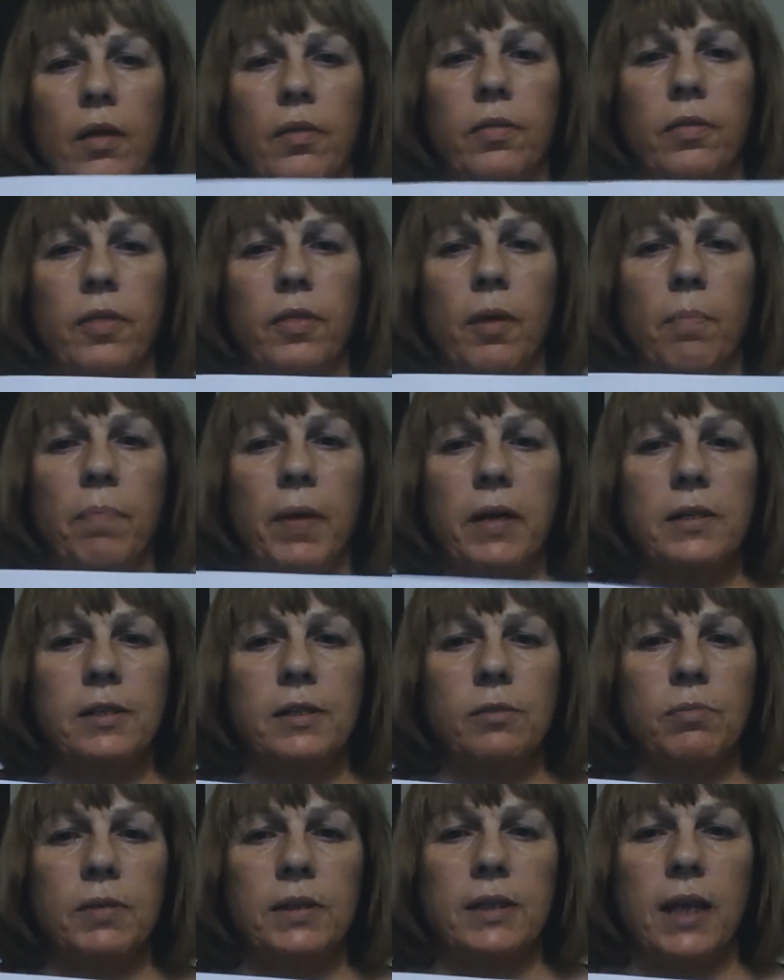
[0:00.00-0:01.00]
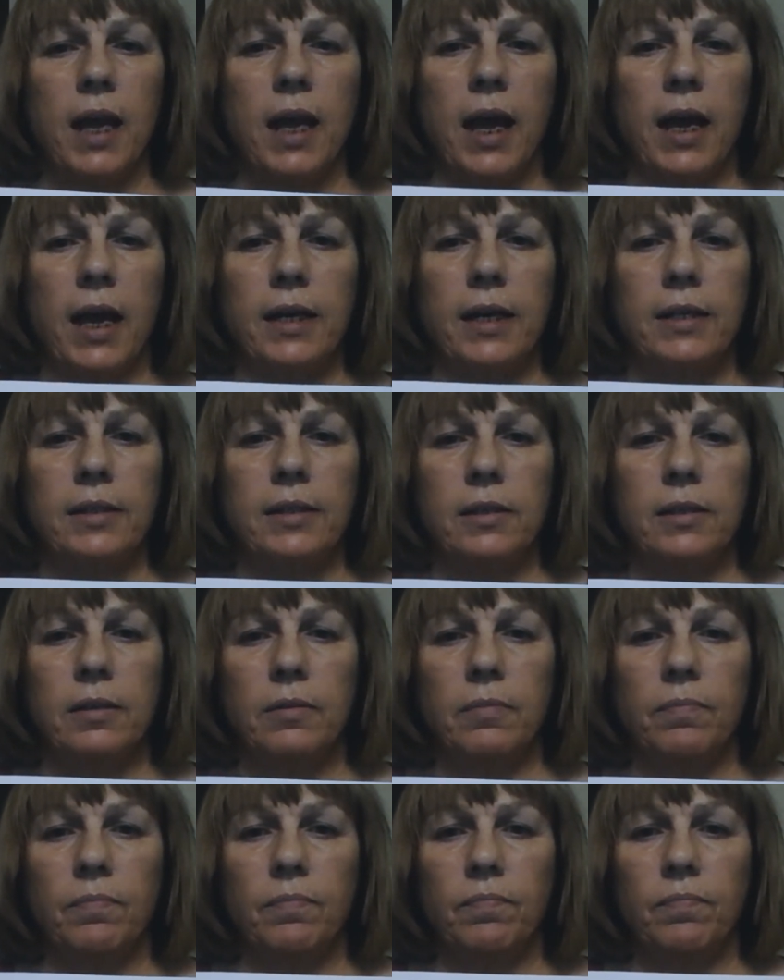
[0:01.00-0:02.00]
the bus was late.
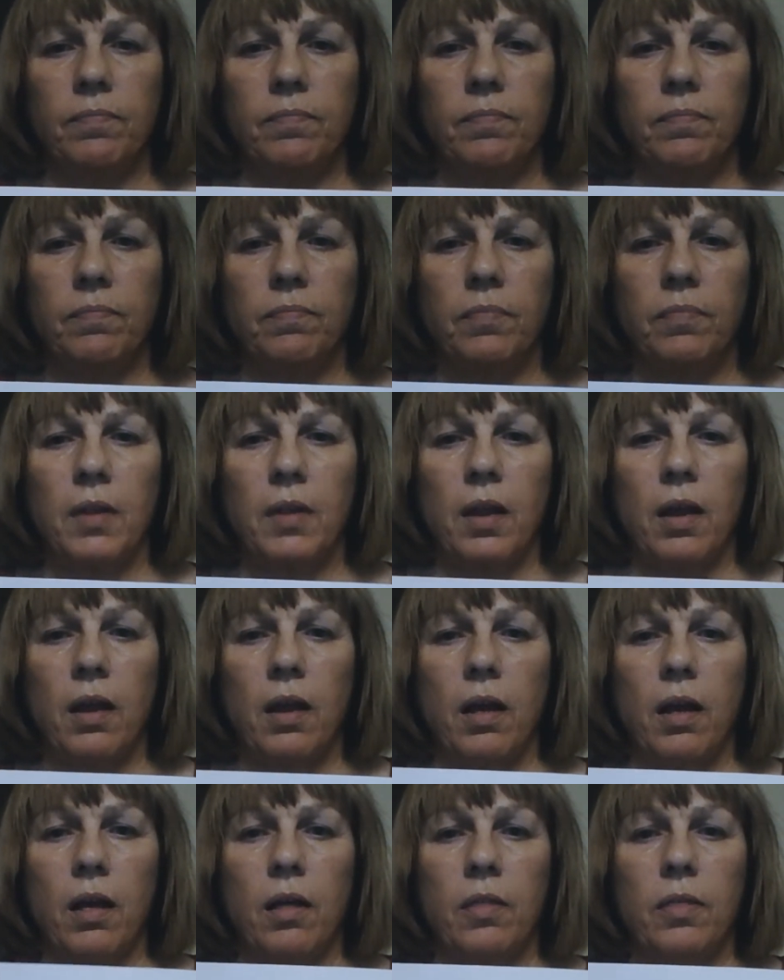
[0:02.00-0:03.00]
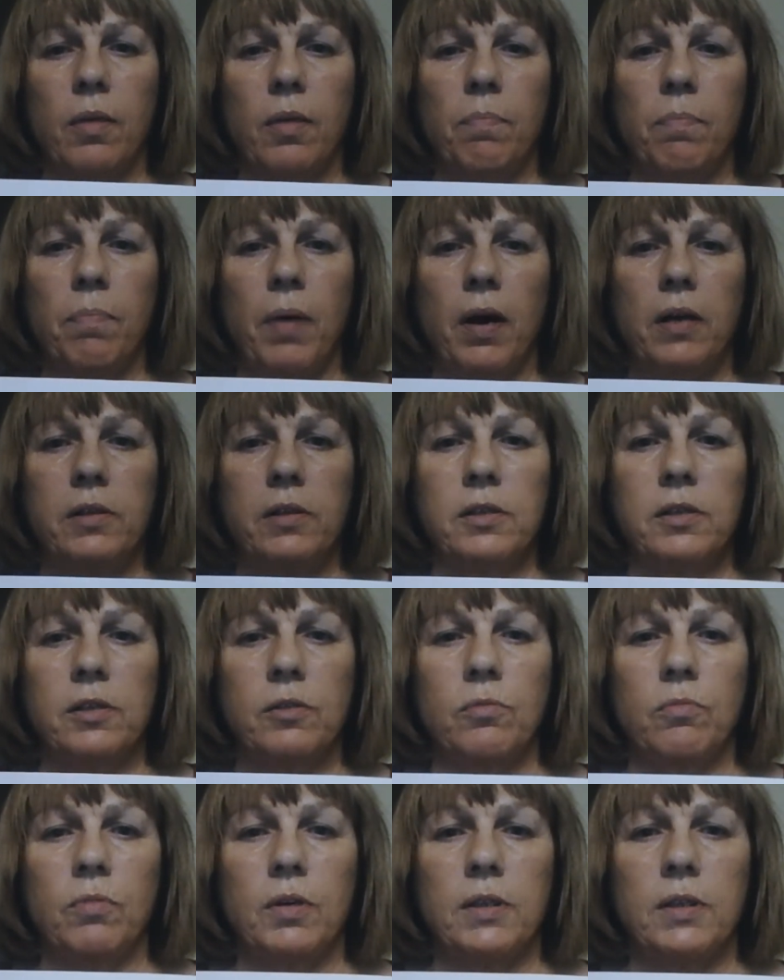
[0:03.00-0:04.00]
The
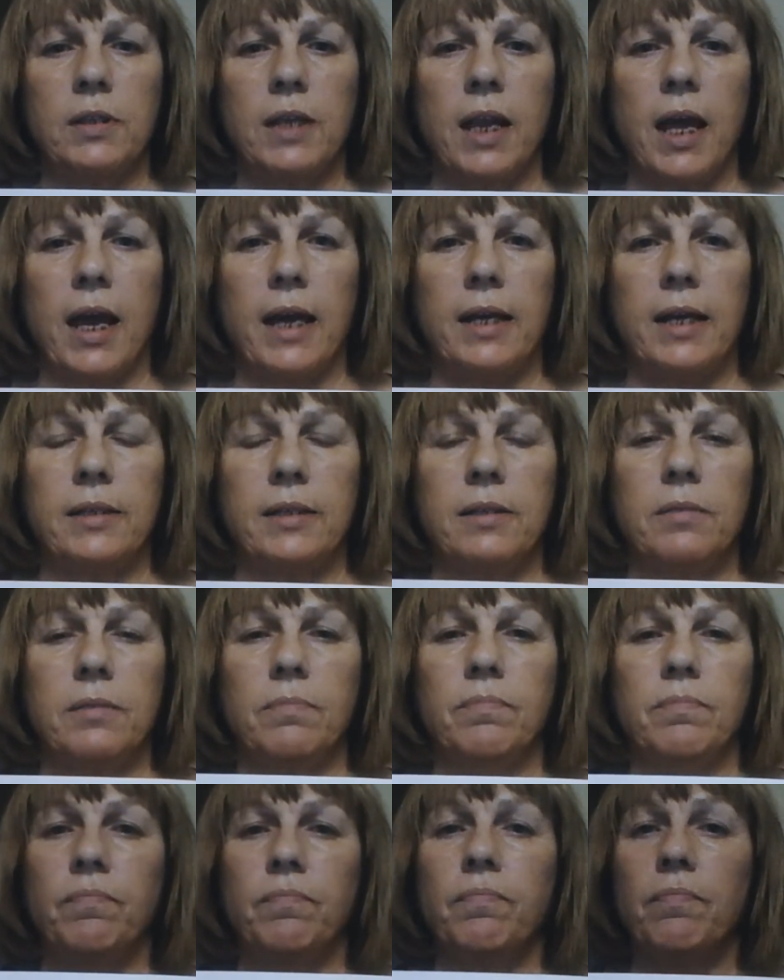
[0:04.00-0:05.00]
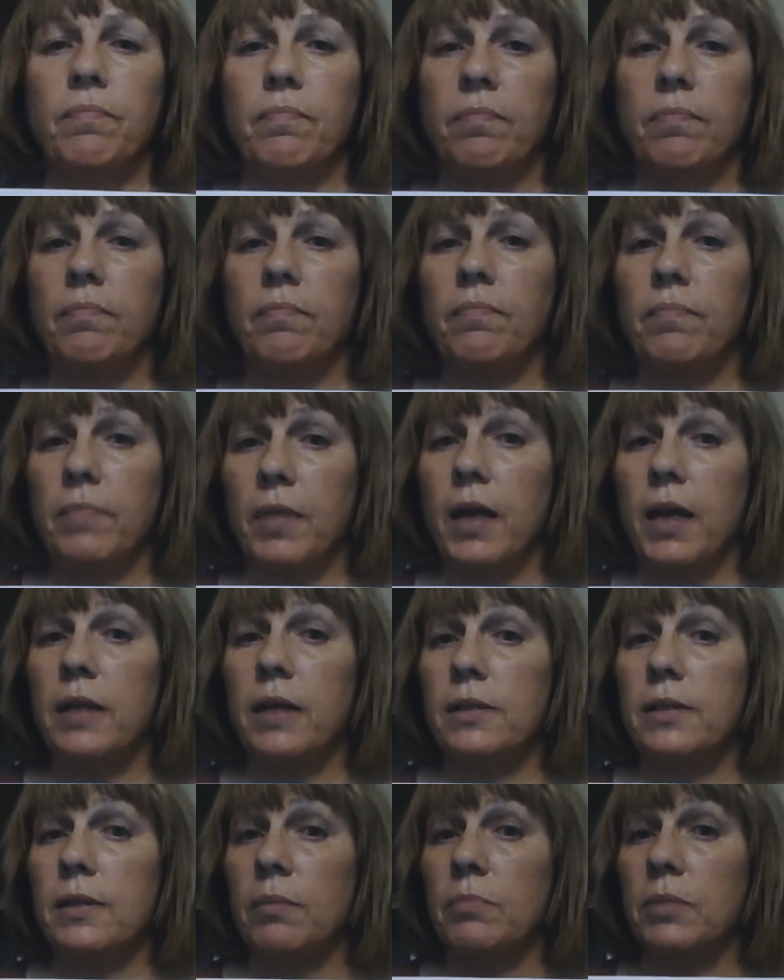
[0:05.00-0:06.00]
bus was late.
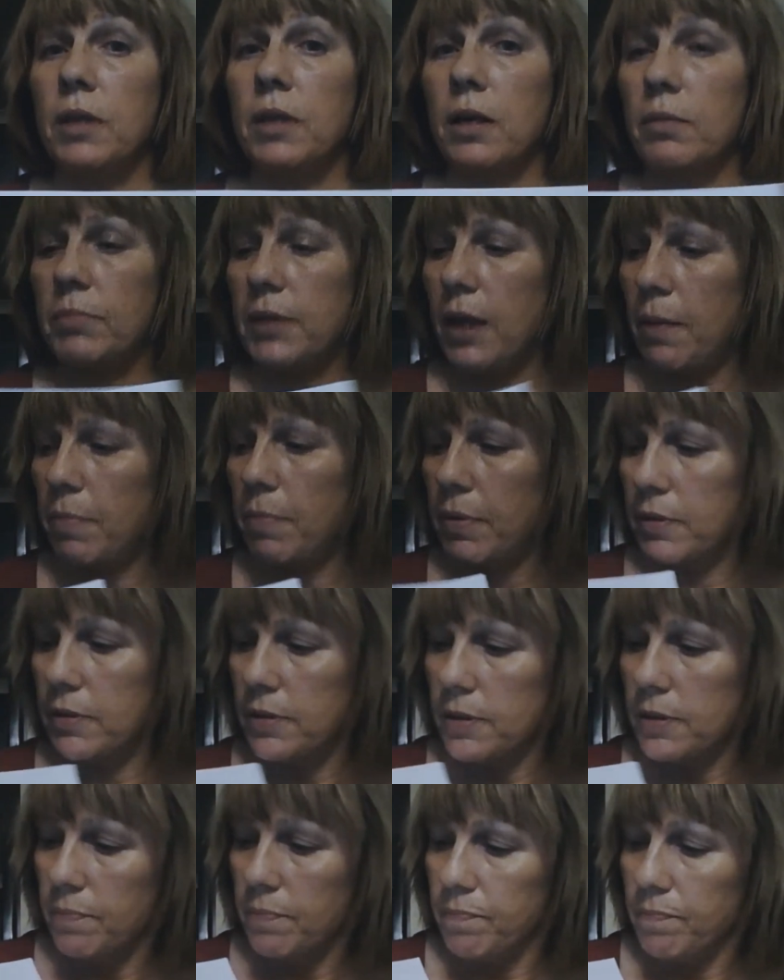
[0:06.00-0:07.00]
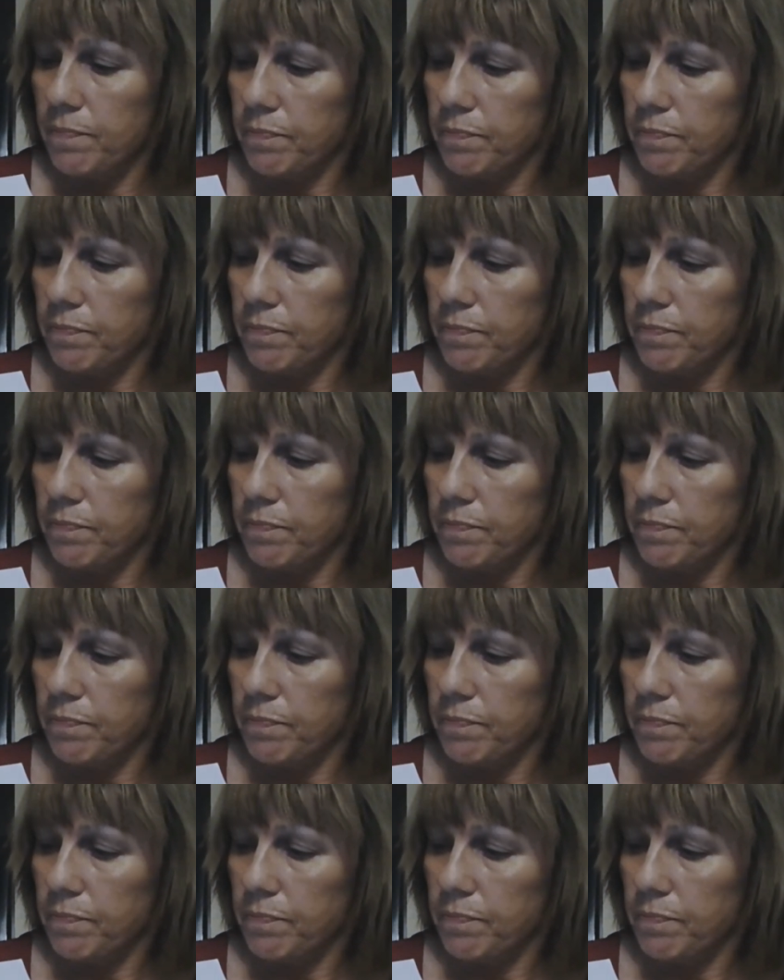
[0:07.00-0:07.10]
That sometimes happens.